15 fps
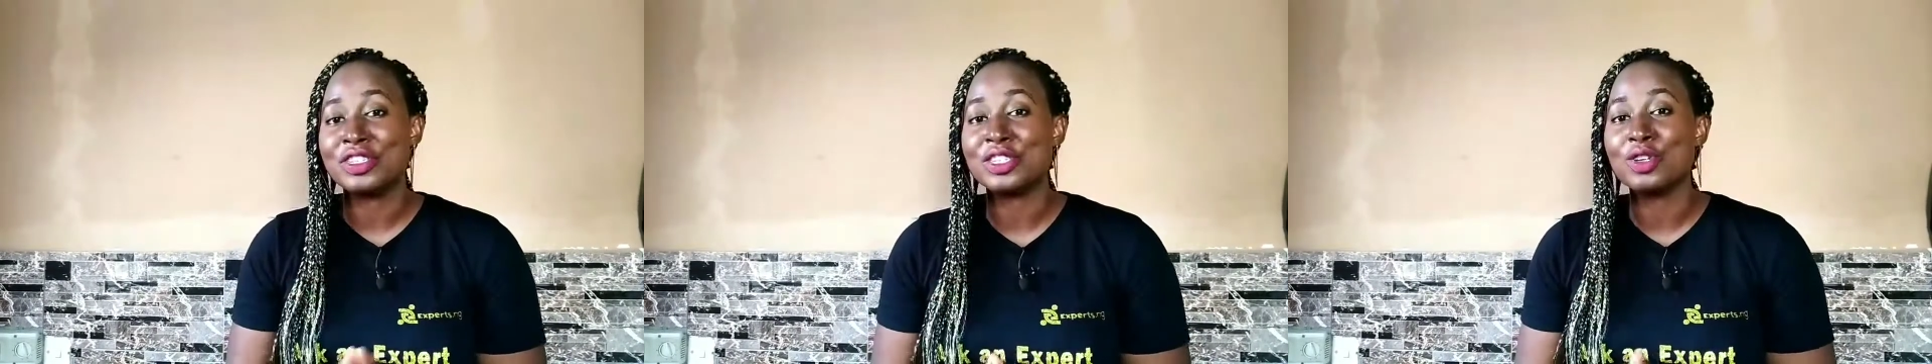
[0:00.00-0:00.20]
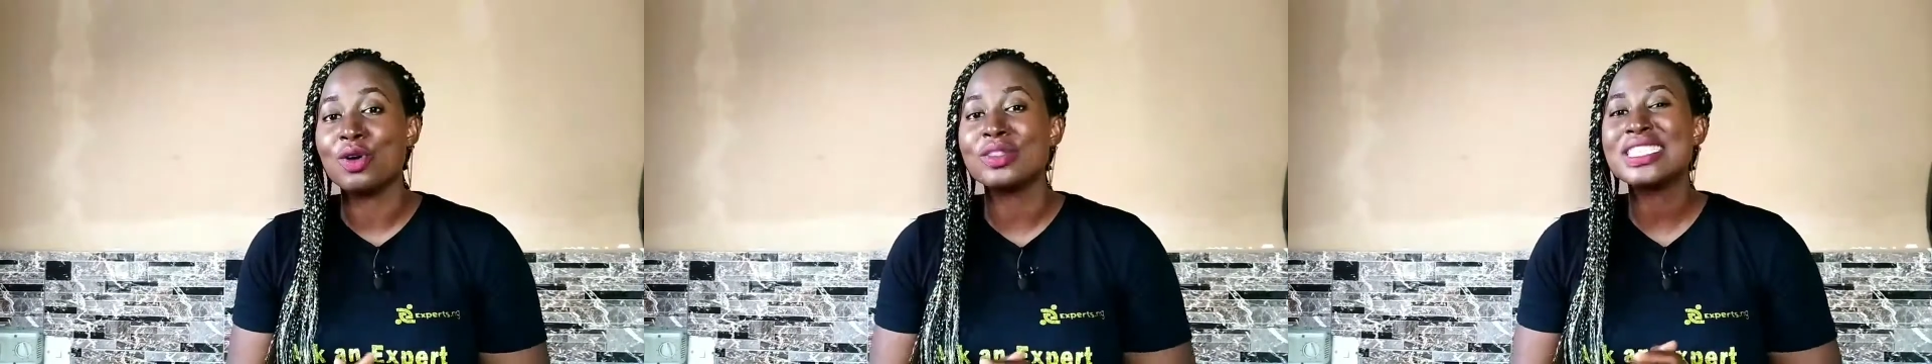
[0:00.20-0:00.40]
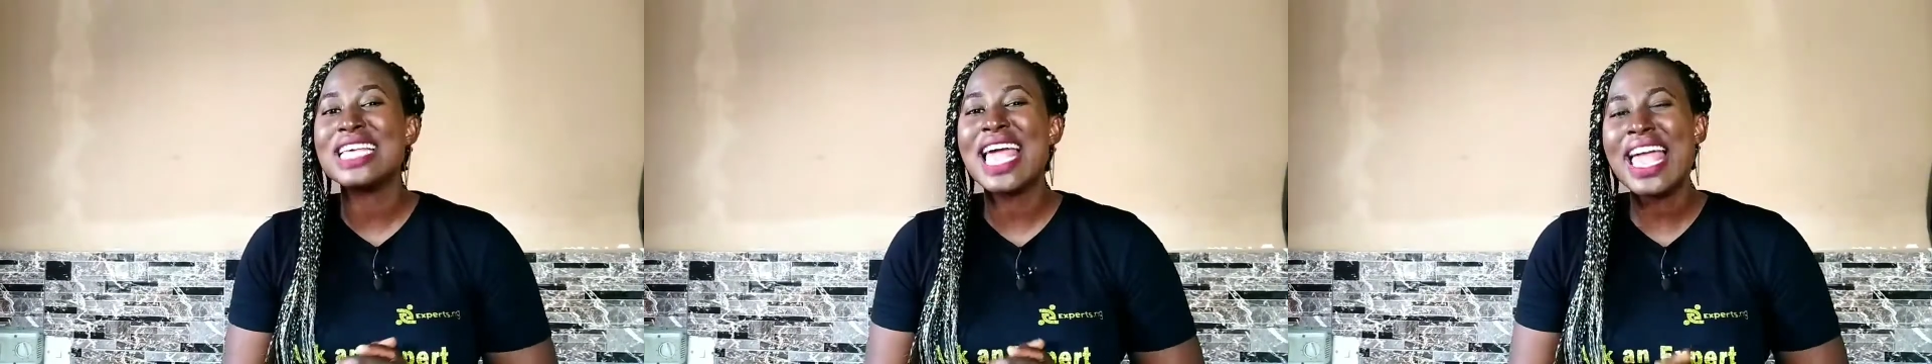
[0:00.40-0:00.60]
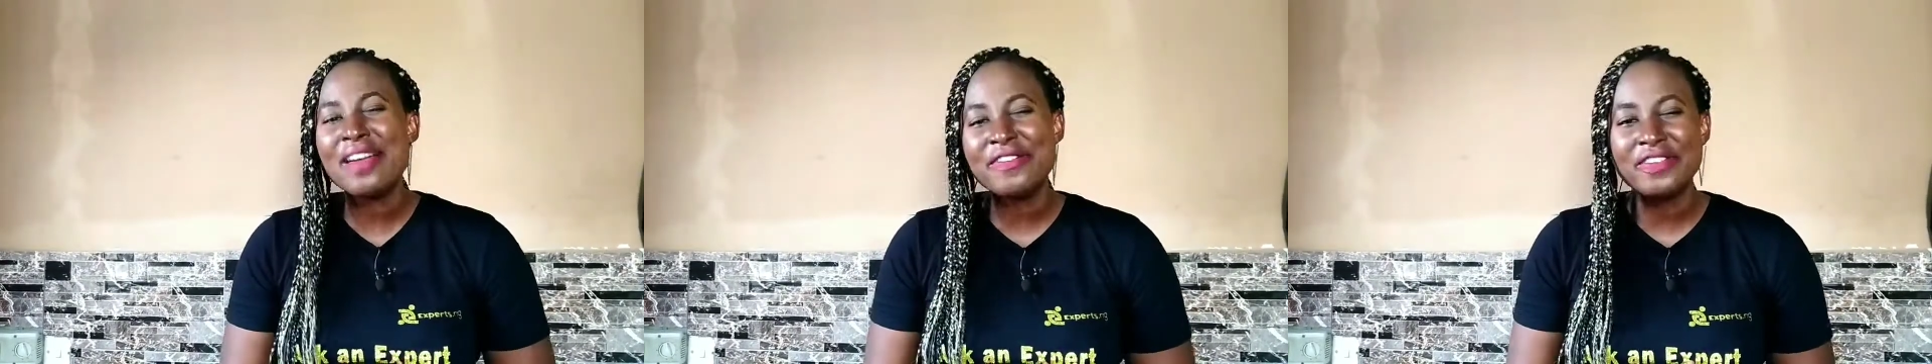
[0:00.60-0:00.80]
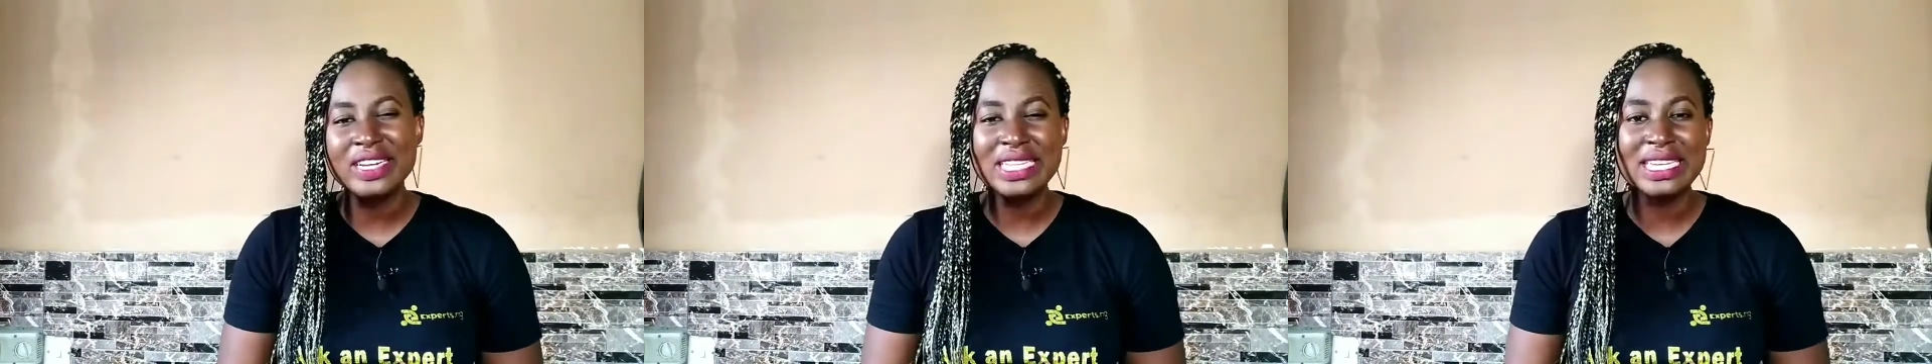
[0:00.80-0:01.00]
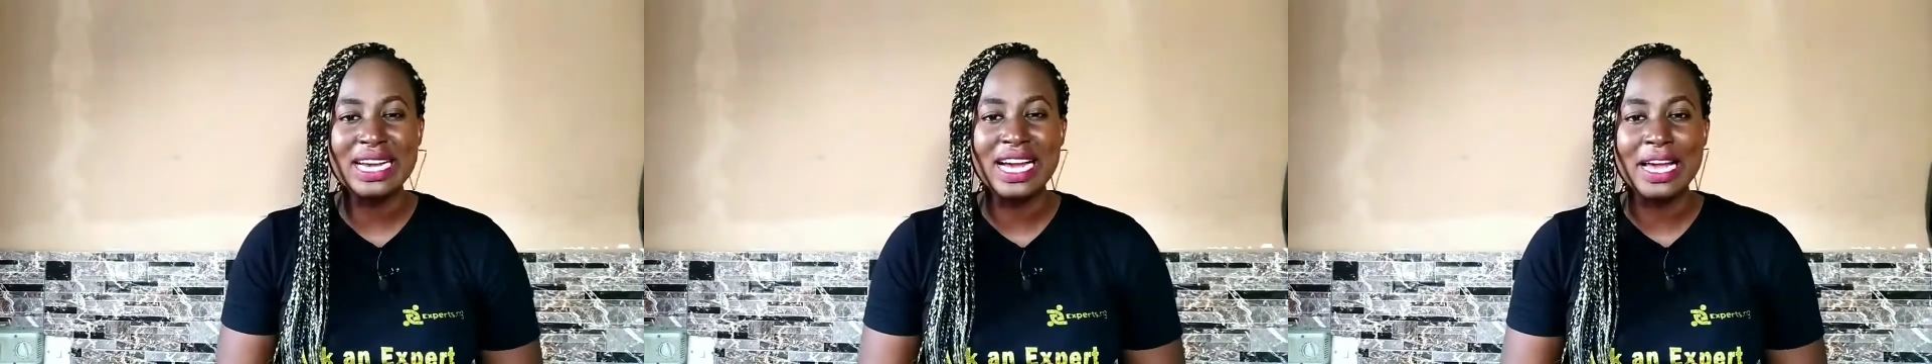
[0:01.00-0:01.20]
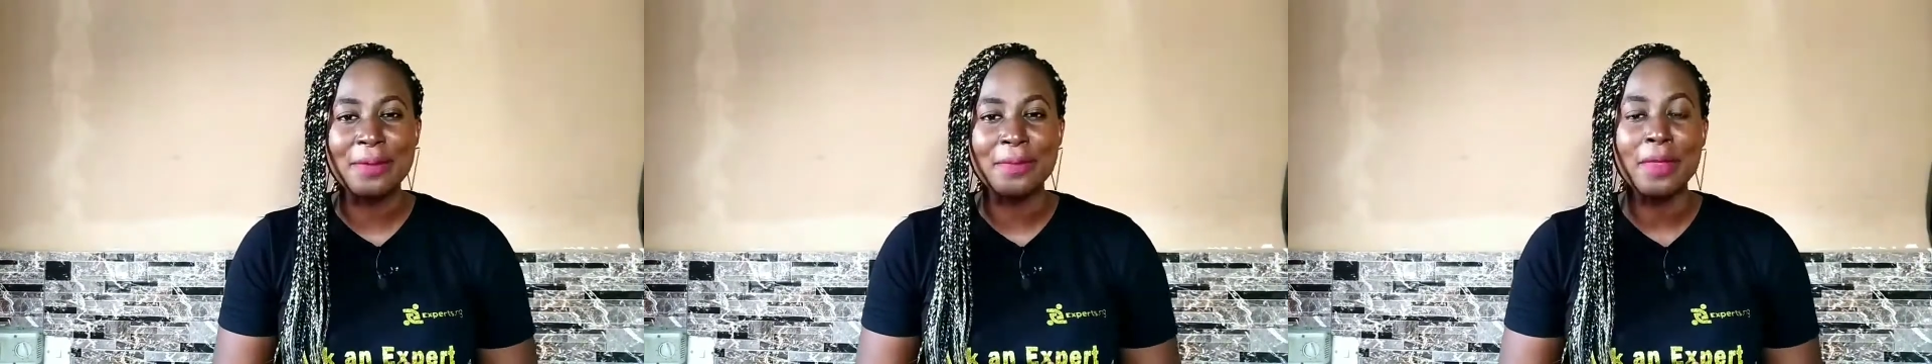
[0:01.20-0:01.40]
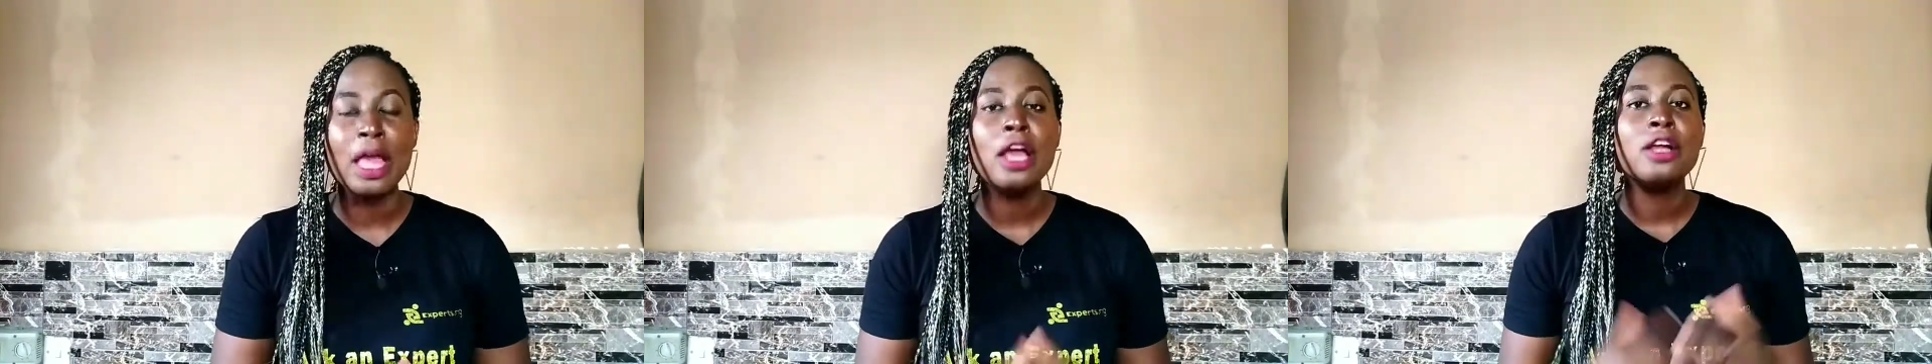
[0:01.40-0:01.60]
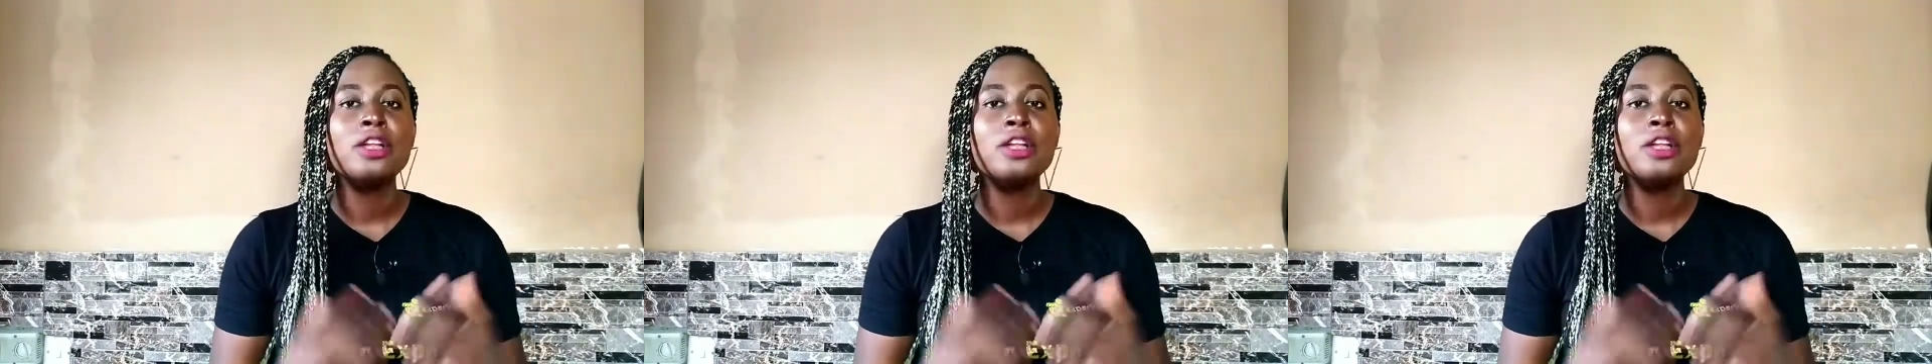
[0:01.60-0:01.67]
results every time.